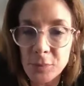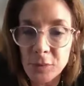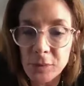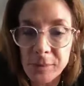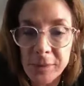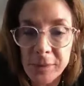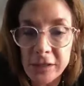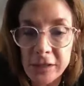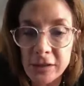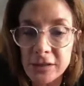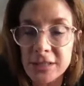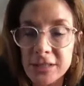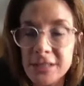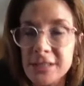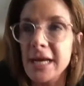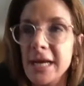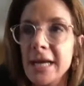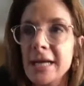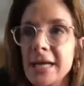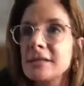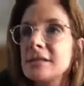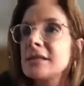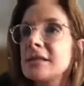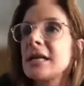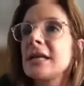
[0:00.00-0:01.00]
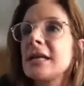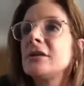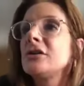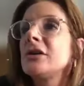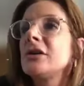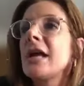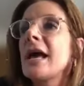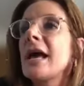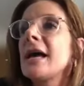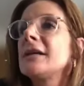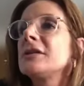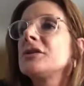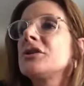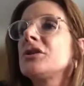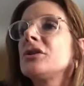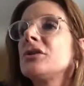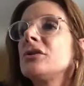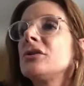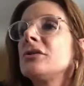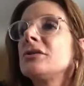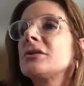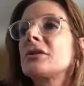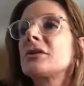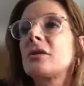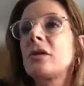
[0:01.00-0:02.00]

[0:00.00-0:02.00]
Premiere Estates International's